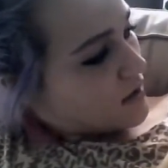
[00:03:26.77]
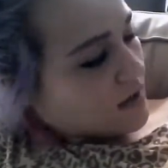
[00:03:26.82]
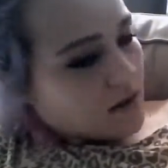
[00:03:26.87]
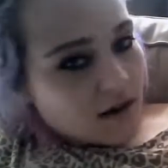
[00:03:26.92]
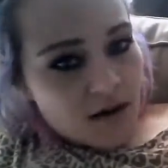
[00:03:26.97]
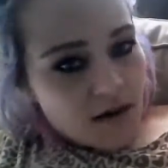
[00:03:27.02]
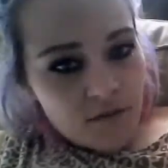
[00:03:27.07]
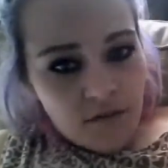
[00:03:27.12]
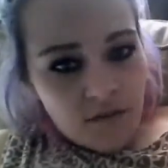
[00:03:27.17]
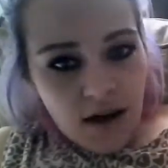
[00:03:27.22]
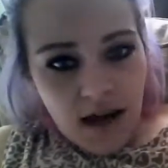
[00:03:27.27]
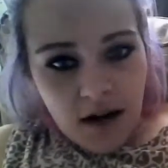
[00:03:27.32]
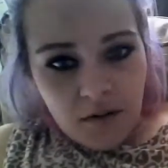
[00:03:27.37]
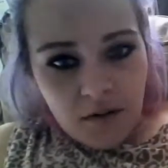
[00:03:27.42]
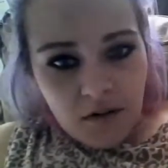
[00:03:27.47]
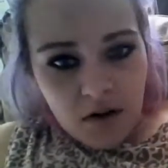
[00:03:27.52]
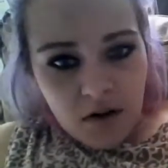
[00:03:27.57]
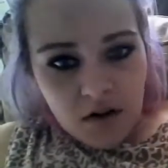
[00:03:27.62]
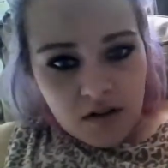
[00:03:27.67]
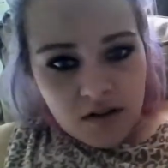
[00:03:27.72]
and you have
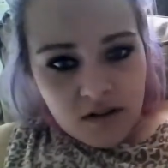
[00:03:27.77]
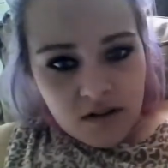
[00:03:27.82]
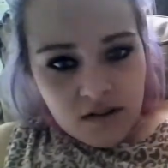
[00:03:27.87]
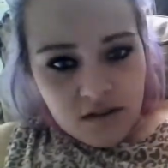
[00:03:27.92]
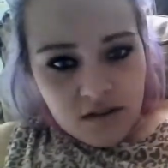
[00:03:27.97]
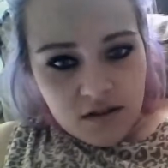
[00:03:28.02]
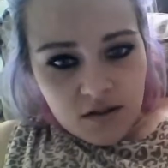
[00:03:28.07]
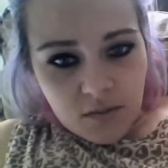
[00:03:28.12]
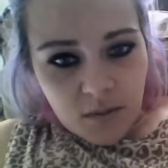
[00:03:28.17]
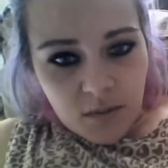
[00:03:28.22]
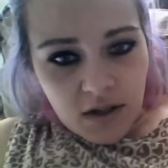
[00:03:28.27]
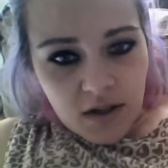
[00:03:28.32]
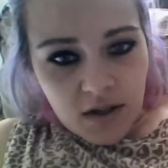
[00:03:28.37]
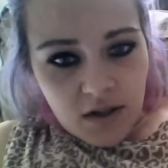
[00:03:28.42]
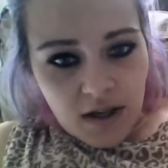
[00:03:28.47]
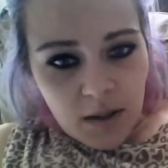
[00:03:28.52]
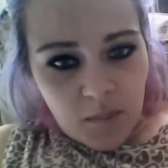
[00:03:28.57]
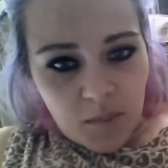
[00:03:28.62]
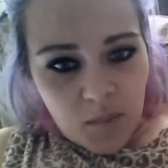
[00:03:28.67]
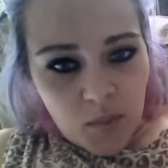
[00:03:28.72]
arrows where you
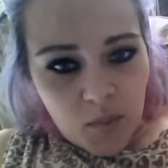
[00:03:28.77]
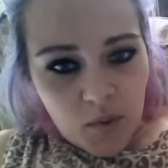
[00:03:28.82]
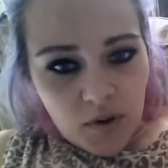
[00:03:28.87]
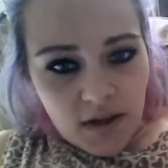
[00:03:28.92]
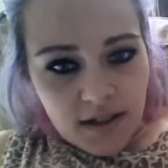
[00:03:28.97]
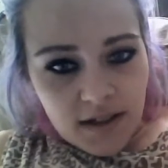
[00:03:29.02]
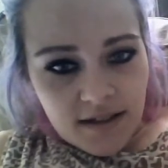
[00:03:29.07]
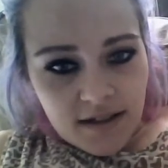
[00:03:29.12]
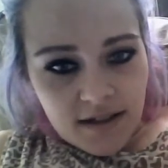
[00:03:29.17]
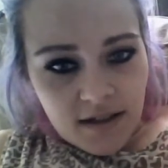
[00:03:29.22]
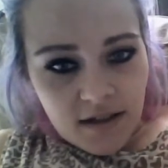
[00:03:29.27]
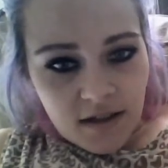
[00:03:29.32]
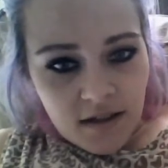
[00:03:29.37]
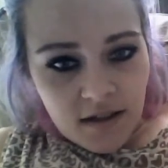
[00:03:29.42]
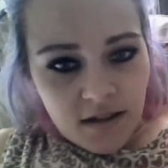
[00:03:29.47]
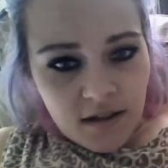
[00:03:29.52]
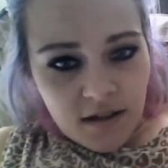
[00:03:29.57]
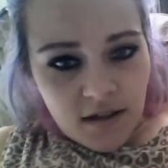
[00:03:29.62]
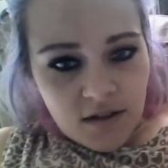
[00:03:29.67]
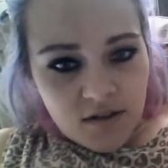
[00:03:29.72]
can point.
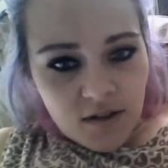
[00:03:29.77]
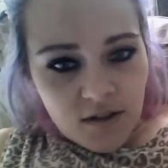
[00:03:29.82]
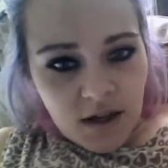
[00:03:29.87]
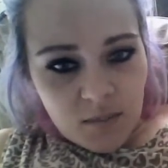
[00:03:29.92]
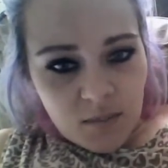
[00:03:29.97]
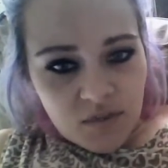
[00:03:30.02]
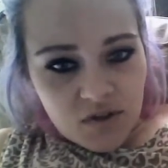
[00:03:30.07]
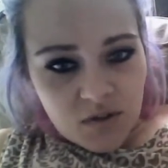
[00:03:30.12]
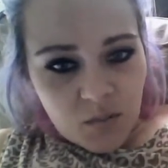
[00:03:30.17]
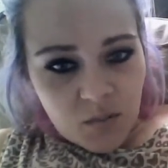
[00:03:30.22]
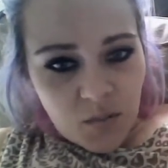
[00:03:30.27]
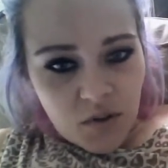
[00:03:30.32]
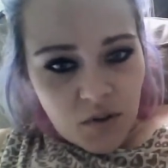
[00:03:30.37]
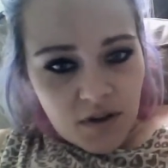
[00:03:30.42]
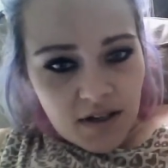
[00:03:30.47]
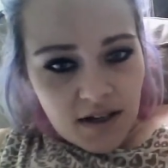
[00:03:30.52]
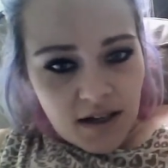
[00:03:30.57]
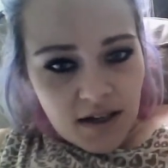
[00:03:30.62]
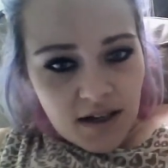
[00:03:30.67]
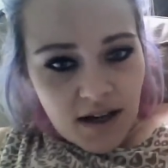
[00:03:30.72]
So I'm just
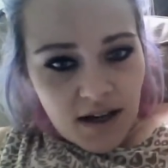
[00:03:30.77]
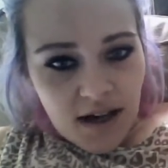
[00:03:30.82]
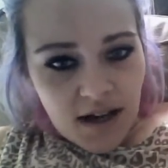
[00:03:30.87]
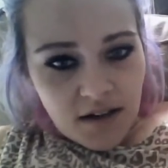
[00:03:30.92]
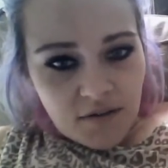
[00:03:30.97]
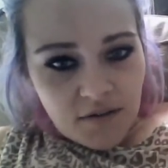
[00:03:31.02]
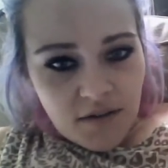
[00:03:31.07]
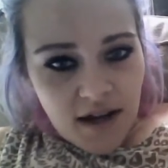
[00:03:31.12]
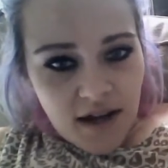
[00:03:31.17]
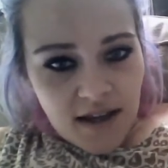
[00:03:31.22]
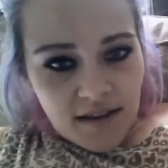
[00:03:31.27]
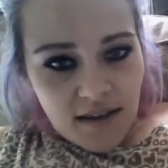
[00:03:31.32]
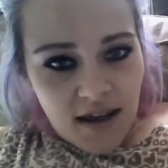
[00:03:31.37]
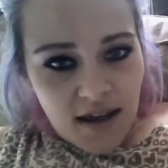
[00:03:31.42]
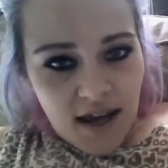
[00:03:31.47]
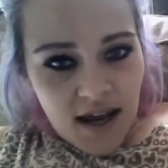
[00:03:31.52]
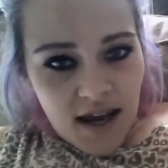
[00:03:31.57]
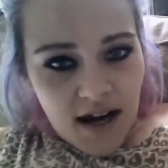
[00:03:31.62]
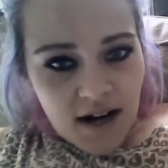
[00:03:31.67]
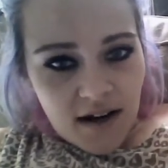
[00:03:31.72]
pointing like right
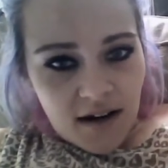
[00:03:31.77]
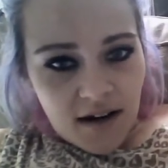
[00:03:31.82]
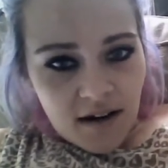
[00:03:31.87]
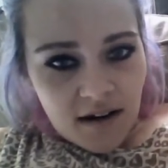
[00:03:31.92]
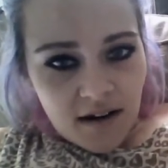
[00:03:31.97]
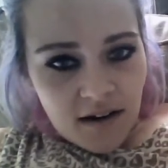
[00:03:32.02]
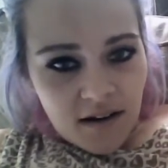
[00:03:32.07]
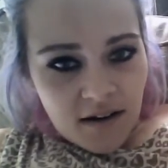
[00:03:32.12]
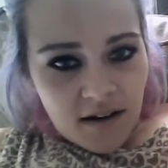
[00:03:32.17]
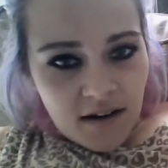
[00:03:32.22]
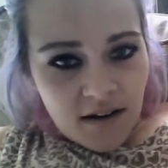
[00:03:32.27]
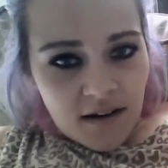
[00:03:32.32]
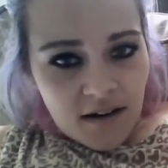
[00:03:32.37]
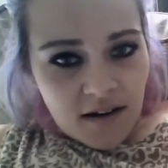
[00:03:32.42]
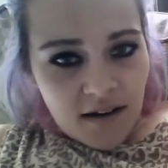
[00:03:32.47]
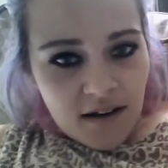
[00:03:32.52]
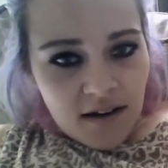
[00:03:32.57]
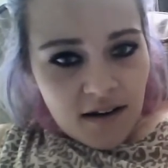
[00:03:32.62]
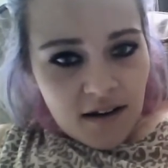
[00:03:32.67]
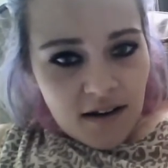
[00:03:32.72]
there.
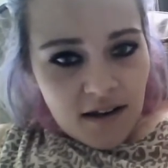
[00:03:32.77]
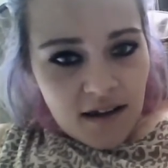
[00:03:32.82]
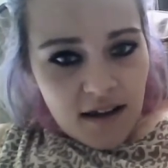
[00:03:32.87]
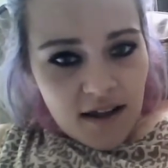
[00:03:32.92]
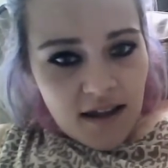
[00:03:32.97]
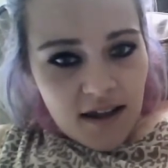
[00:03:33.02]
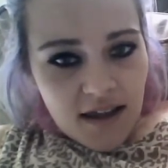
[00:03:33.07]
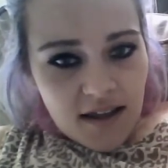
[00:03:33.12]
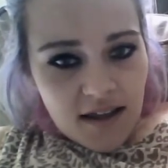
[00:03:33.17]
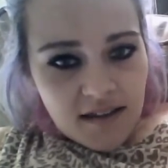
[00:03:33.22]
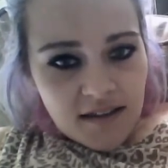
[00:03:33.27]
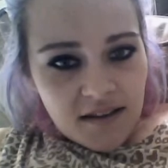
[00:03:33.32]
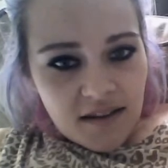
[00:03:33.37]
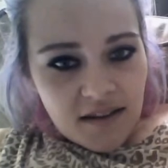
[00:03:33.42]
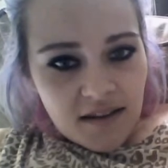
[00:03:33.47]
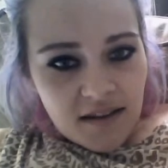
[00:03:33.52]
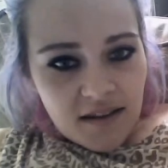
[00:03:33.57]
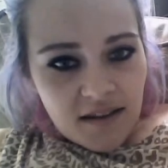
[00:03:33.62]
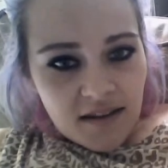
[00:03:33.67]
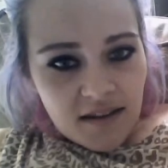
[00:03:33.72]

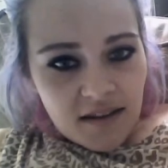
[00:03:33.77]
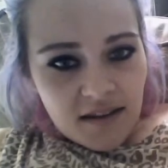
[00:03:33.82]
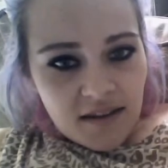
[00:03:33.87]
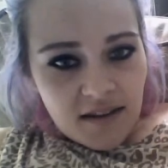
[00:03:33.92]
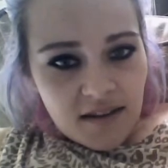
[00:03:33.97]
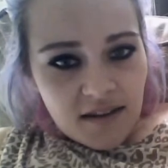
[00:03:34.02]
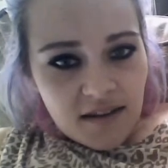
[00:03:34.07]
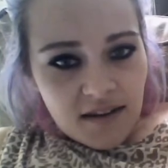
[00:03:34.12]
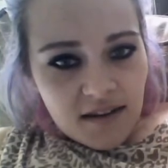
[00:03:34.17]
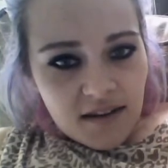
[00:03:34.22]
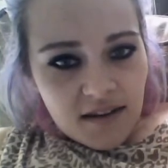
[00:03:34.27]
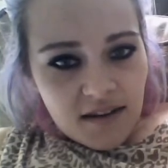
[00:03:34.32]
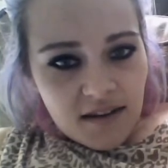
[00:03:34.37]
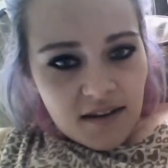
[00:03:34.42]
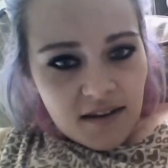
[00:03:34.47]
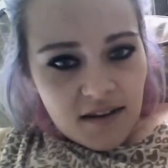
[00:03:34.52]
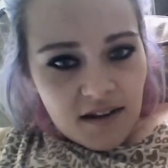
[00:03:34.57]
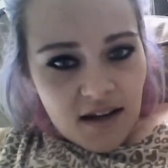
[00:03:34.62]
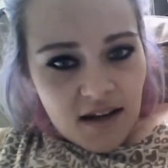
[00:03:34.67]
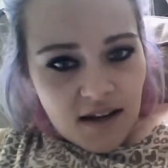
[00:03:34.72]

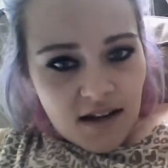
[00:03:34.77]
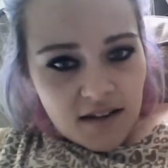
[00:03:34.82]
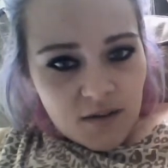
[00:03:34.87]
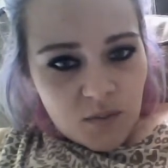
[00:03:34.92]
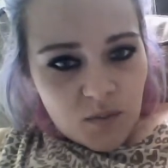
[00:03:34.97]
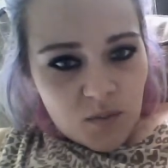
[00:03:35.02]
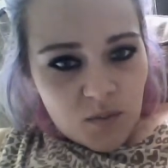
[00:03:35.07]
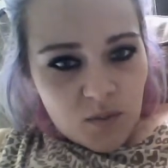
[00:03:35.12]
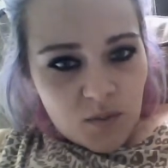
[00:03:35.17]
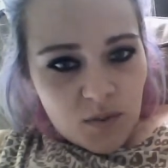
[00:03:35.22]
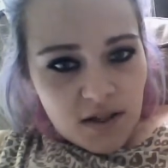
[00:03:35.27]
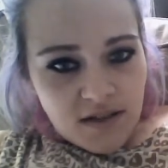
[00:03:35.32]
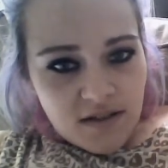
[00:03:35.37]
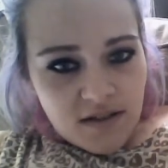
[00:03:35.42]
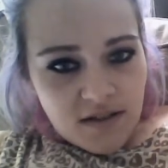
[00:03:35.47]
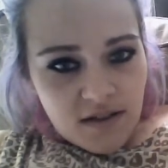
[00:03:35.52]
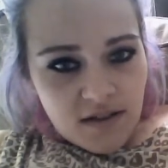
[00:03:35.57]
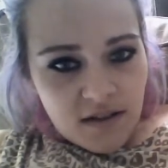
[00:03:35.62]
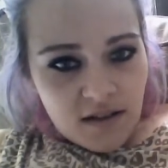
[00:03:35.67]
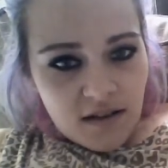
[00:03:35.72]
And did I win?
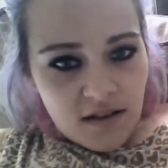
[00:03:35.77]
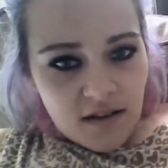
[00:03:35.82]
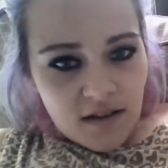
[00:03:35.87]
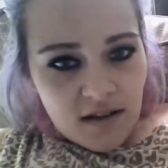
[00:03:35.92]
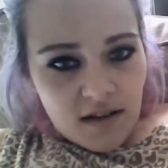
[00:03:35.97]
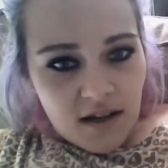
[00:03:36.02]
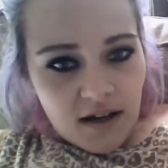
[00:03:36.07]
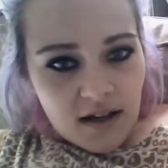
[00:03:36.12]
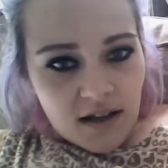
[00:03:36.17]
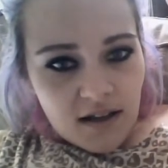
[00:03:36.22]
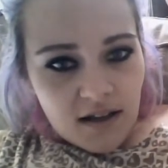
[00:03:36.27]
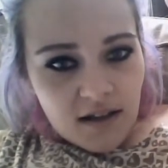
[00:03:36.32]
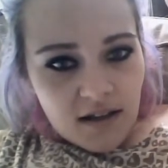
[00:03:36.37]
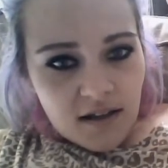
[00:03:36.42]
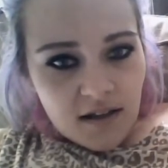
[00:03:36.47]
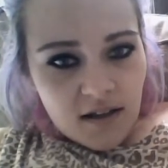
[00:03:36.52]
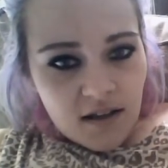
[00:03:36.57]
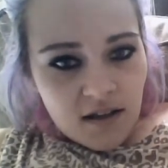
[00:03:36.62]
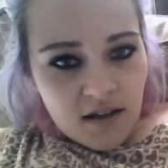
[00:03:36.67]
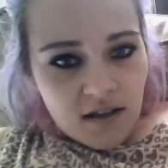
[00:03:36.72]
Did I?
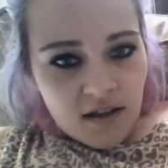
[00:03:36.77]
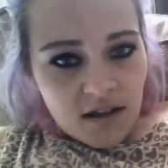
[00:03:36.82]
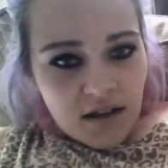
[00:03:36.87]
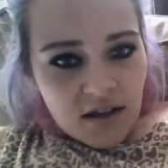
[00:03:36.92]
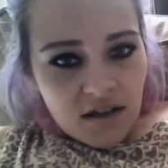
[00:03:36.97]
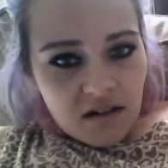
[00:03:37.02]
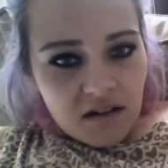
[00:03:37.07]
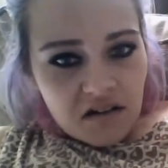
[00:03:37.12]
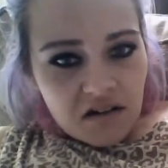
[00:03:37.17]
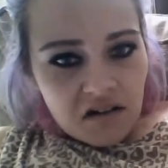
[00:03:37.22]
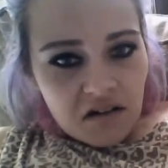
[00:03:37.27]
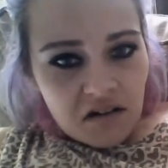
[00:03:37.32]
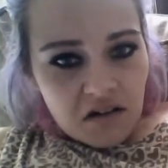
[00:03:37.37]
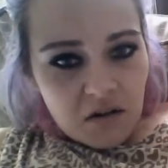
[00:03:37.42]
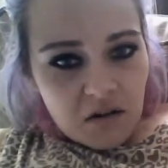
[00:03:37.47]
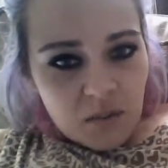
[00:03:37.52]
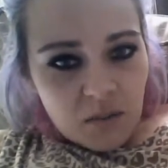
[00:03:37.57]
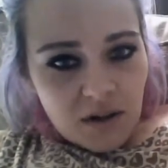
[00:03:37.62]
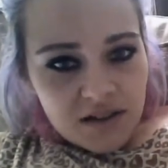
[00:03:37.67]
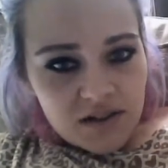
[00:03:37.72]
Oh,
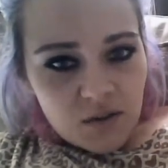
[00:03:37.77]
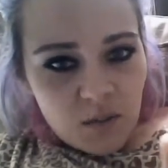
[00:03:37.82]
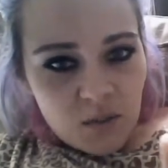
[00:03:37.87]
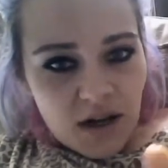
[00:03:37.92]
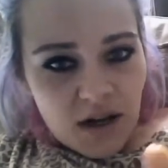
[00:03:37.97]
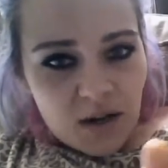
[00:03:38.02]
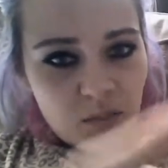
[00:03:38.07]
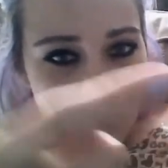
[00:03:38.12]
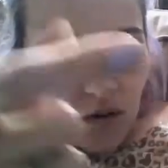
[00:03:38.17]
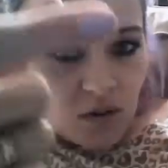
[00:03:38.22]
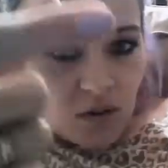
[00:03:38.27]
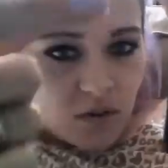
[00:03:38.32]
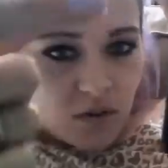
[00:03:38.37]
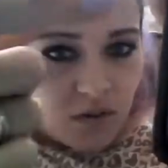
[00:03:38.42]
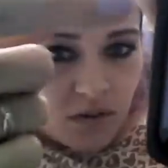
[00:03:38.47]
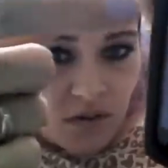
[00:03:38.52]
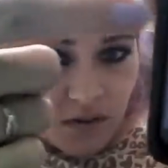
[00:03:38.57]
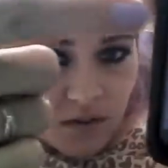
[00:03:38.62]
where's the white ball?